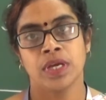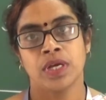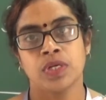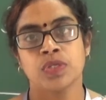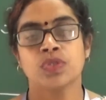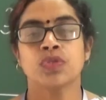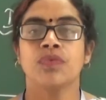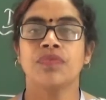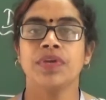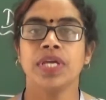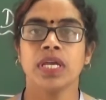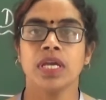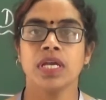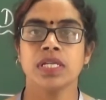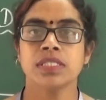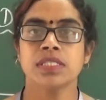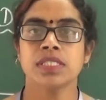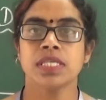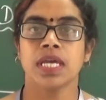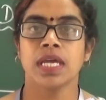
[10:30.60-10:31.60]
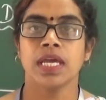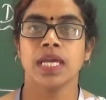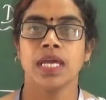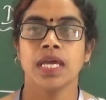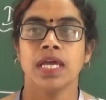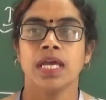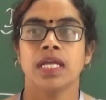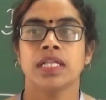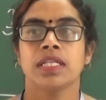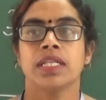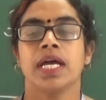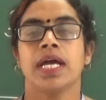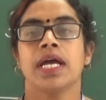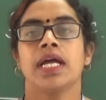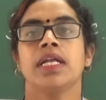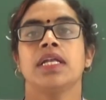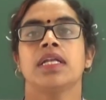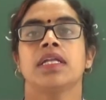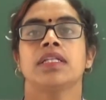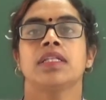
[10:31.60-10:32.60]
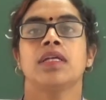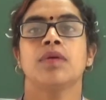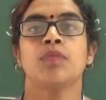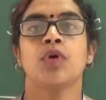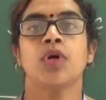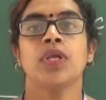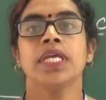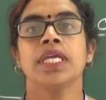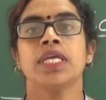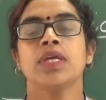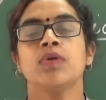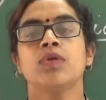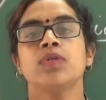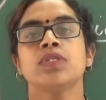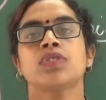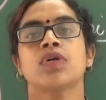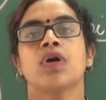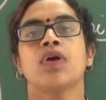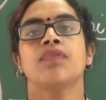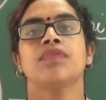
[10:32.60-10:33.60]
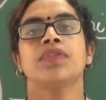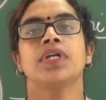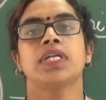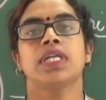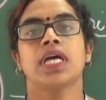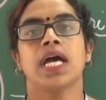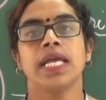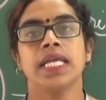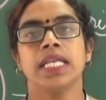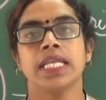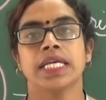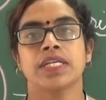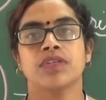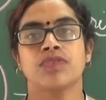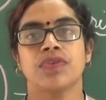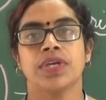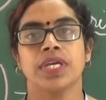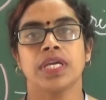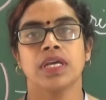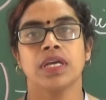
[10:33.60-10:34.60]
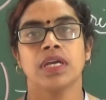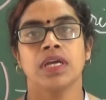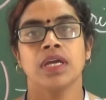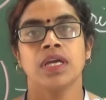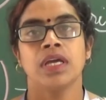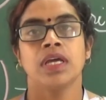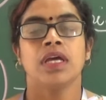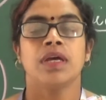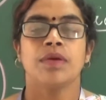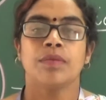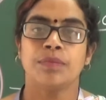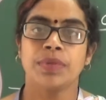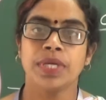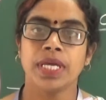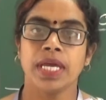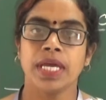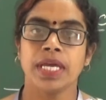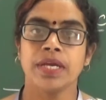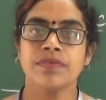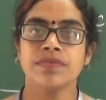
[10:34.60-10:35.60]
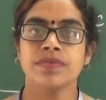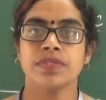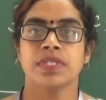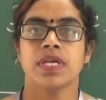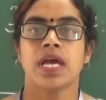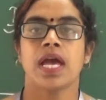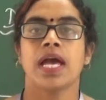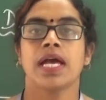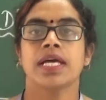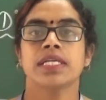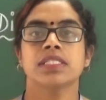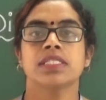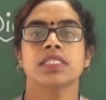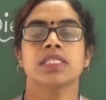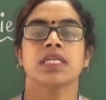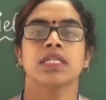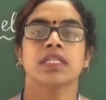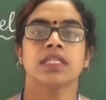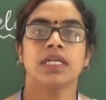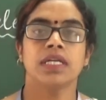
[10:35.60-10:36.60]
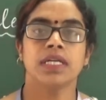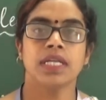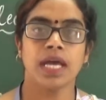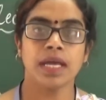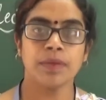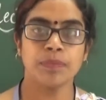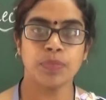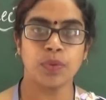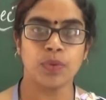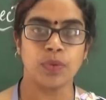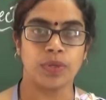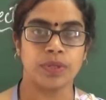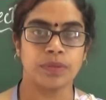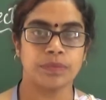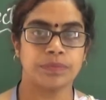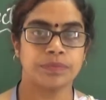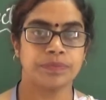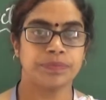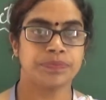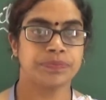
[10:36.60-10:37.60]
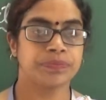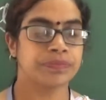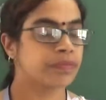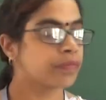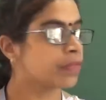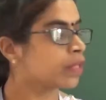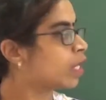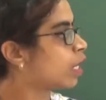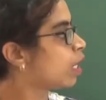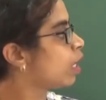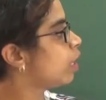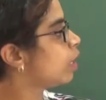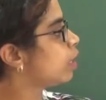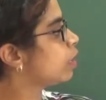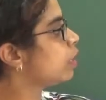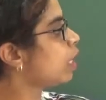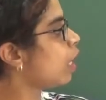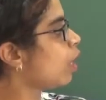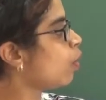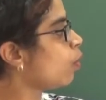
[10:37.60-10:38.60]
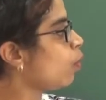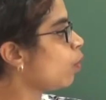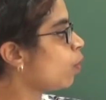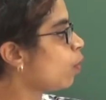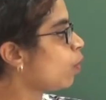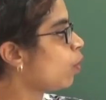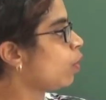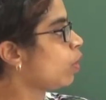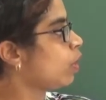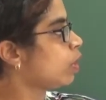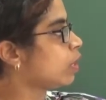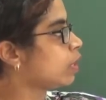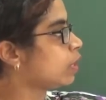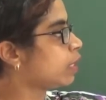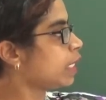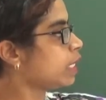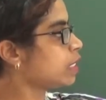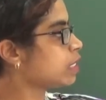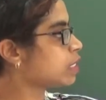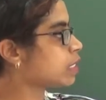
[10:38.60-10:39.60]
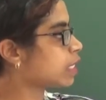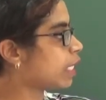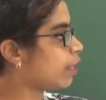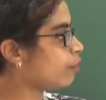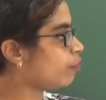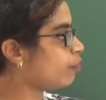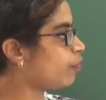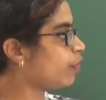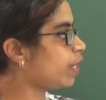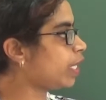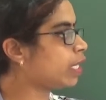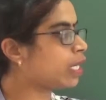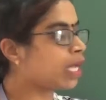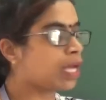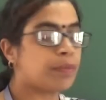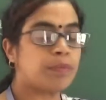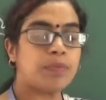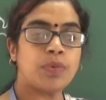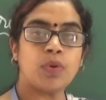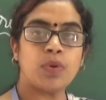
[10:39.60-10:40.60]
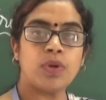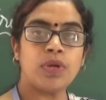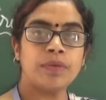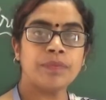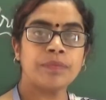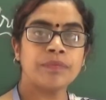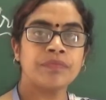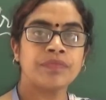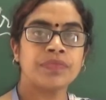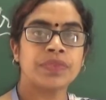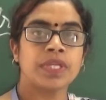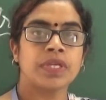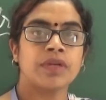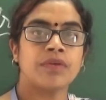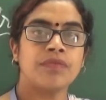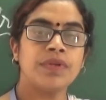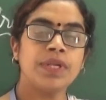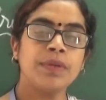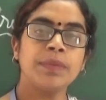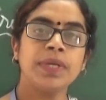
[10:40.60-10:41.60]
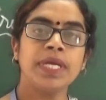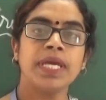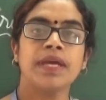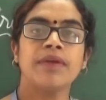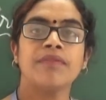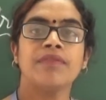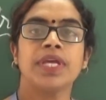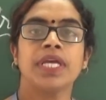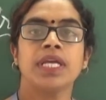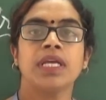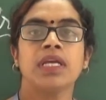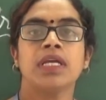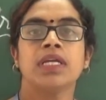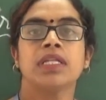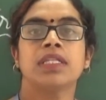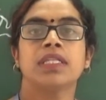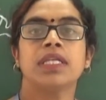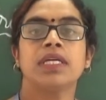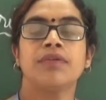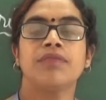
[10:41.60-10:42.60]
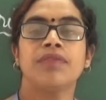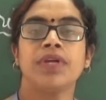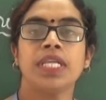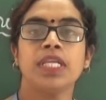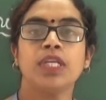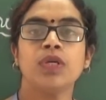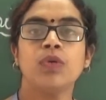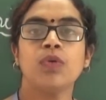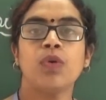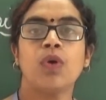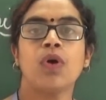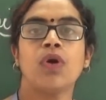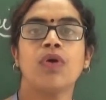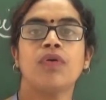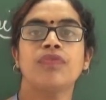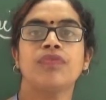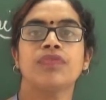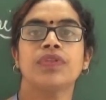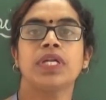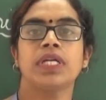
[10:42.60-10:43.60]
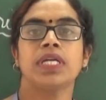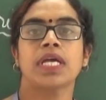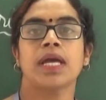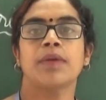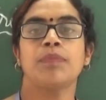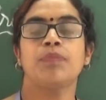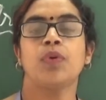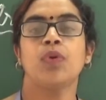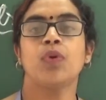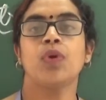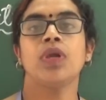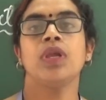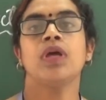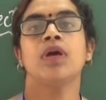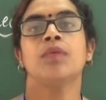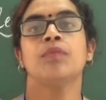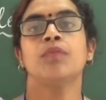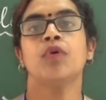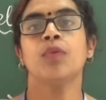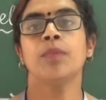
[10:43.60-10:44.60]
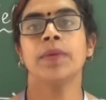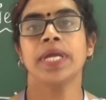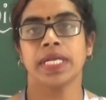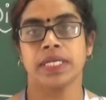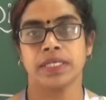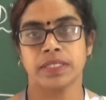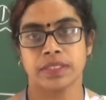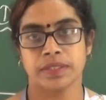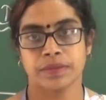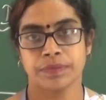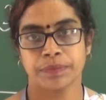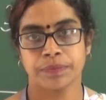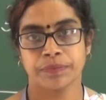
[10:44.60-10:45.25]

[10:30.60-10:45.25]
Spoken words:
So we can say that the molecules of the dielectric behaves as the dipole. Now this every dipole will be having the value of the dipole moment.